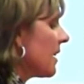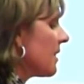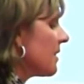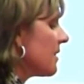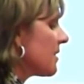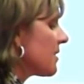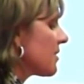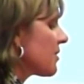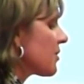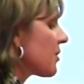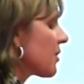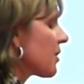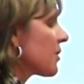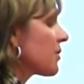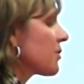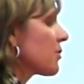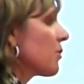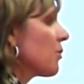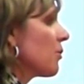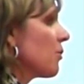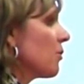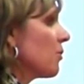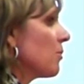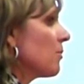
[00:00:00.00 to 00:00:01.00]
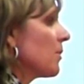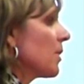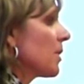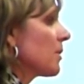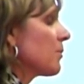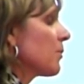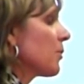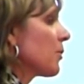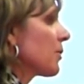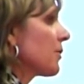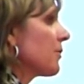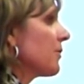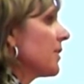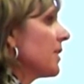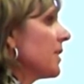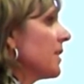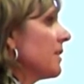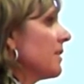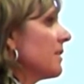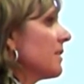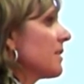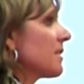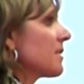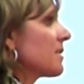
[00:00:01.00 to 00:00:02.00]
And discharge home on
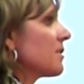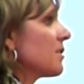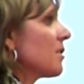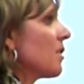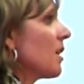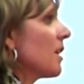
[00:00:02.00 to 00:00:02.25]
morphine has